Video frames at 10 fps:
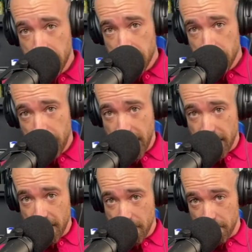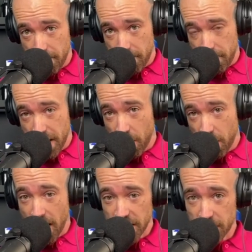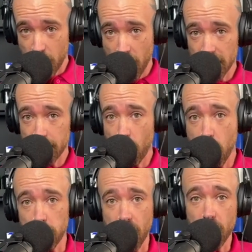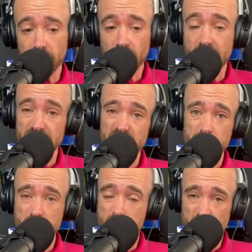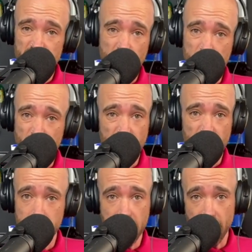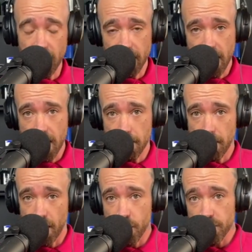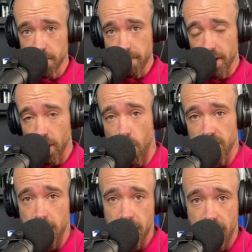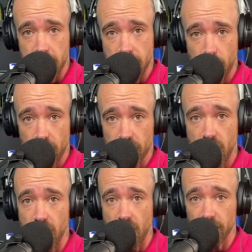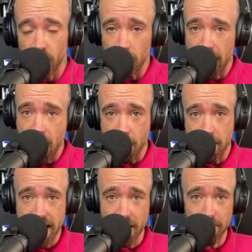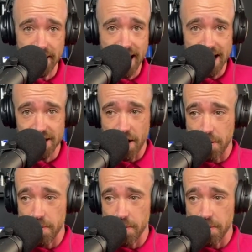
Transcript: being quite a small, ugly, bald bloke, I don't actually spend much time in front of the mirror. I used to spend a lot of time in front of the mirror when I was younger, doing my hair and makeup and that. So